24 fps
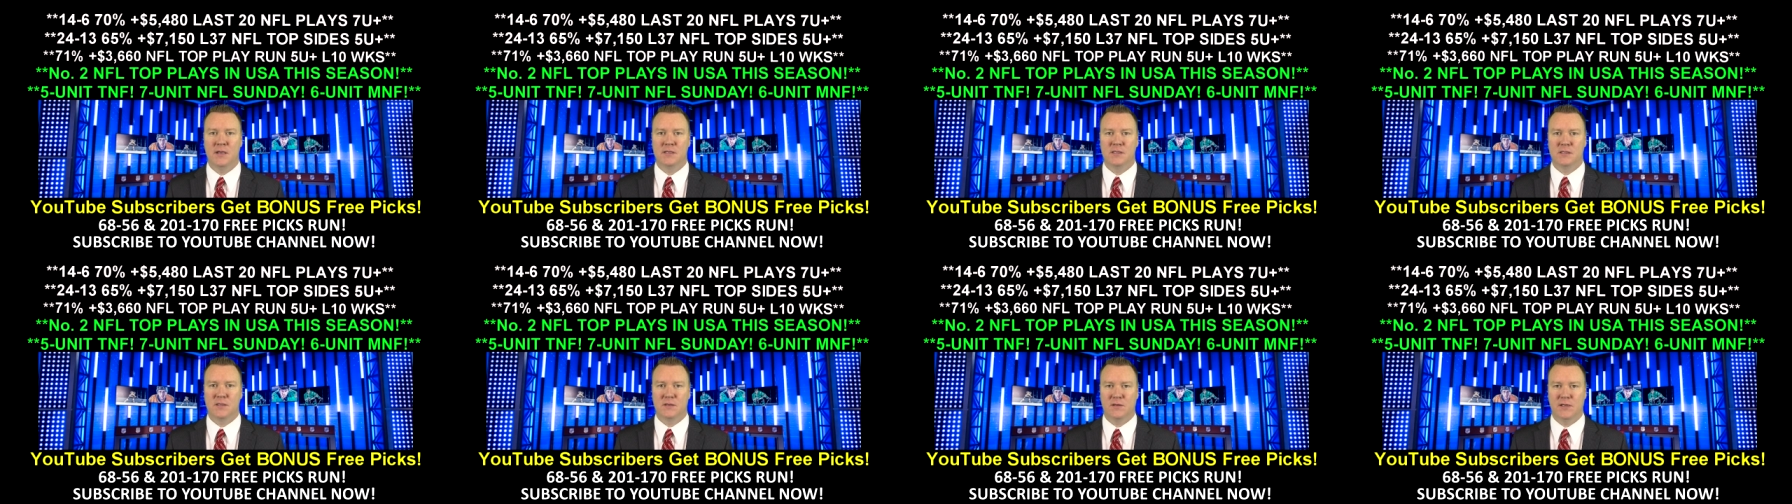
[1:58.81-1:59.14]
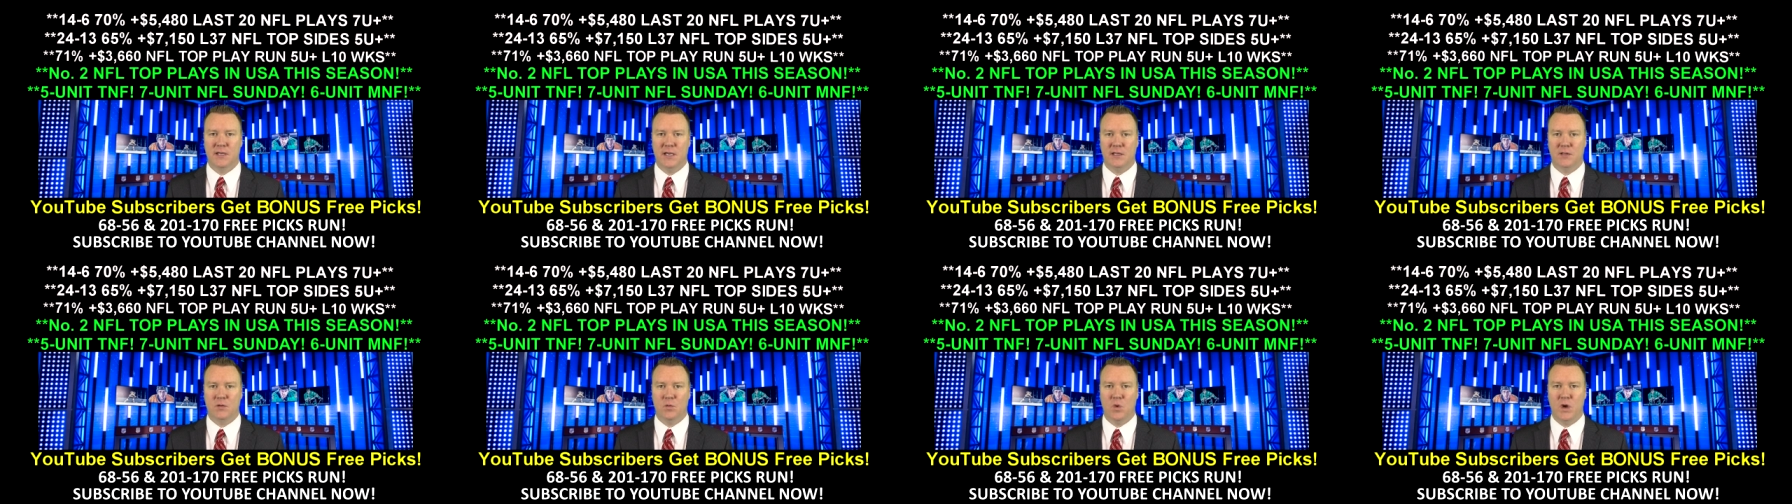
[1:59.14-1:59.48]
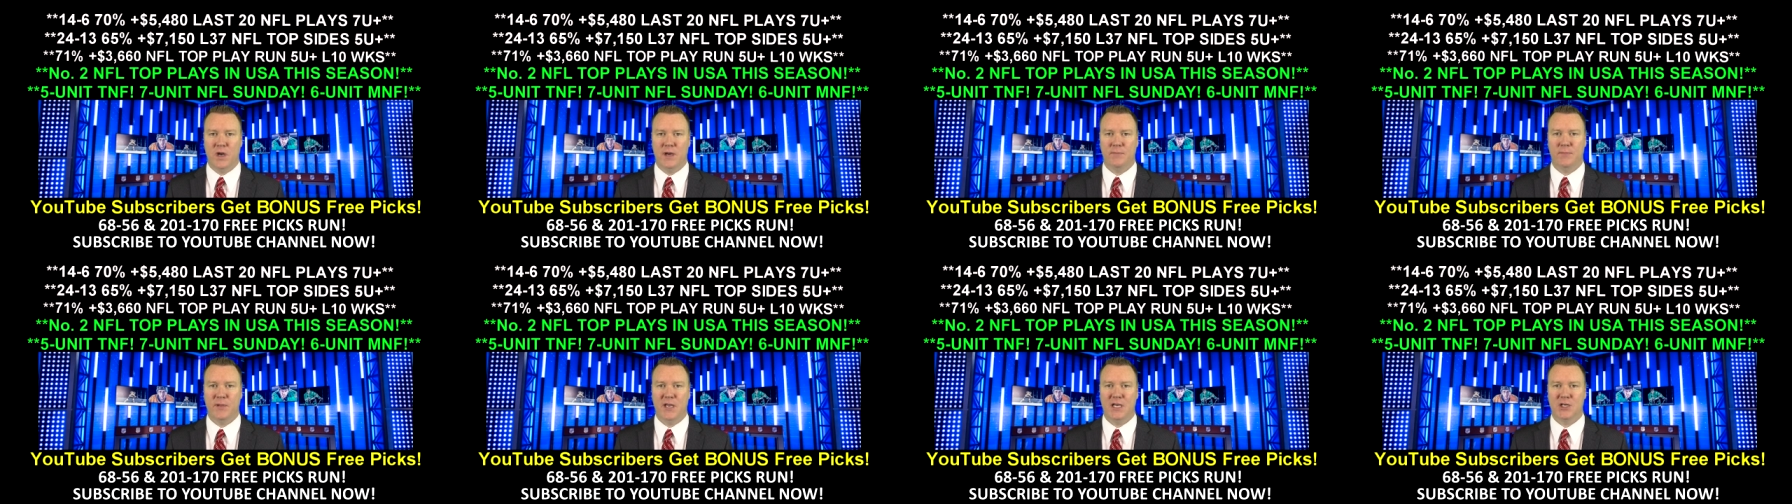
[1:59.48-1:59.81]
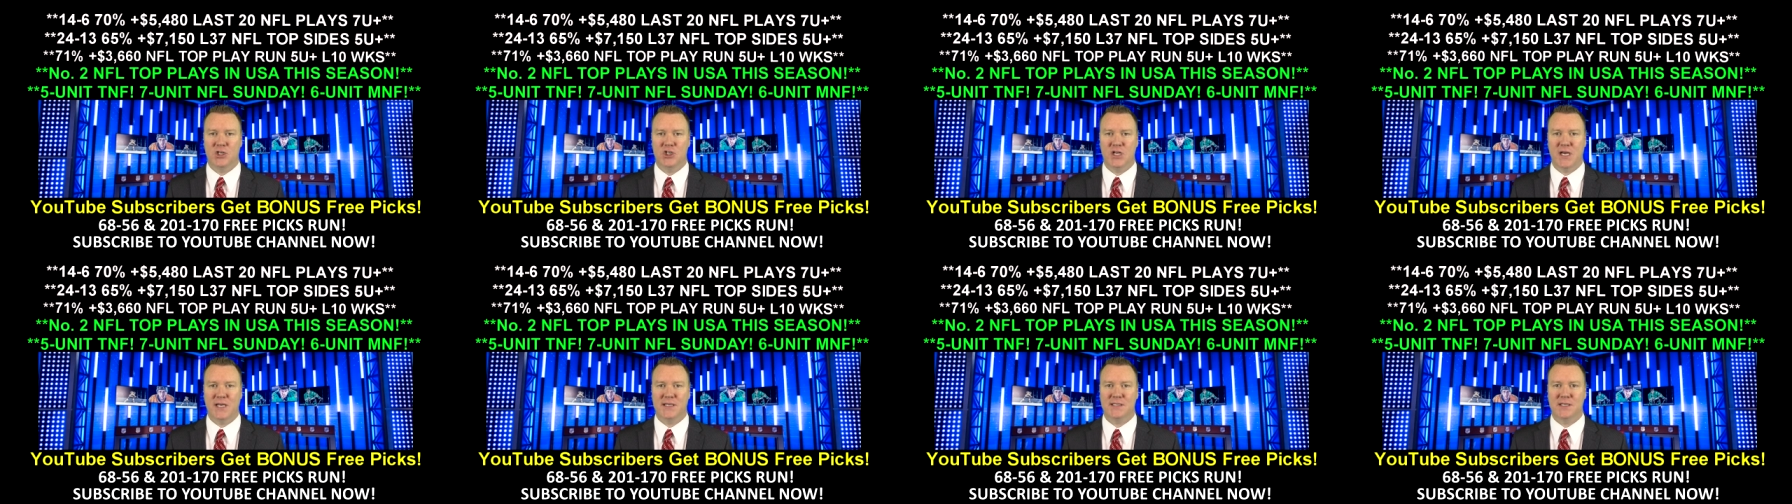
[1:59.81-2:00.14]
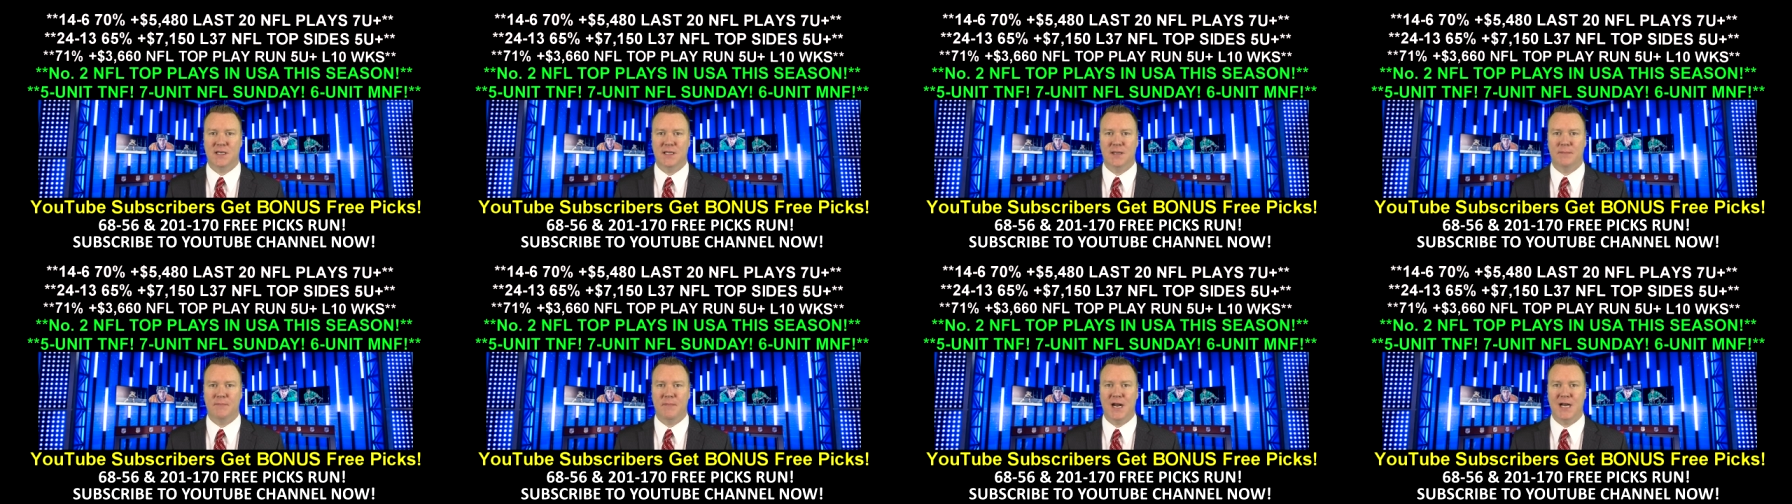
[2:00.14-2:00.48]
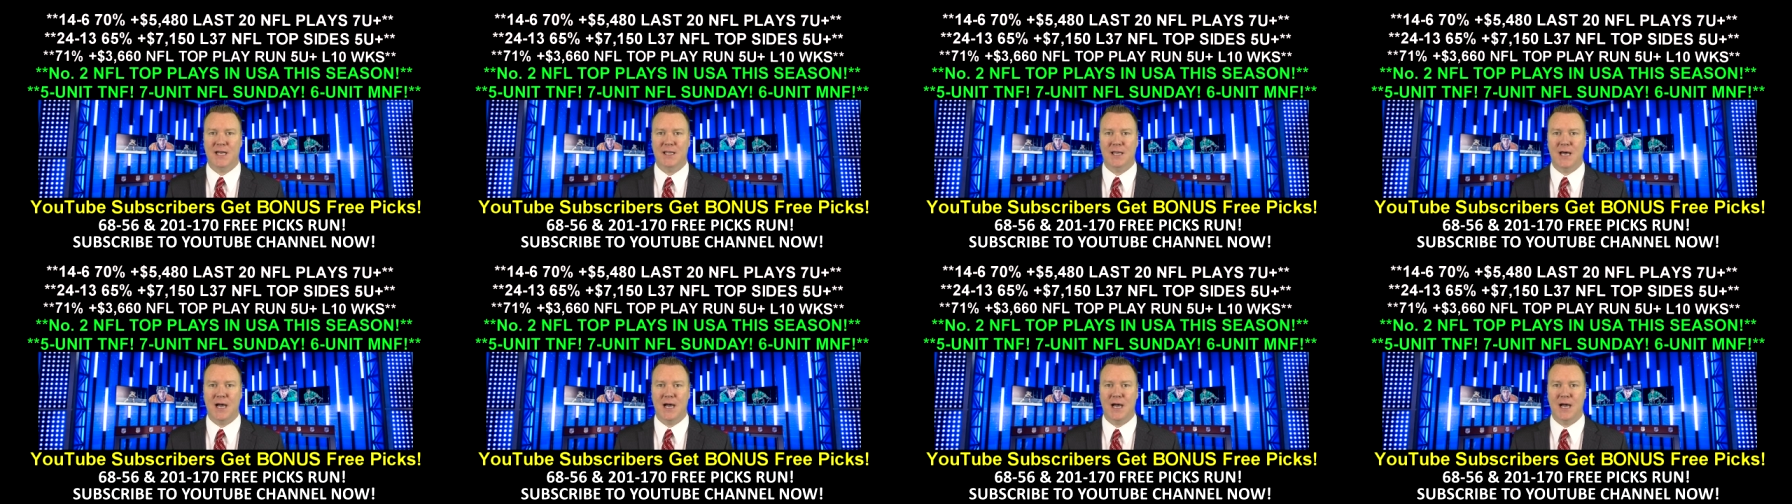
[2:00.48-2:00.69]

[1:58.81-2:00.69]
So take the Winnipeg Jets on the money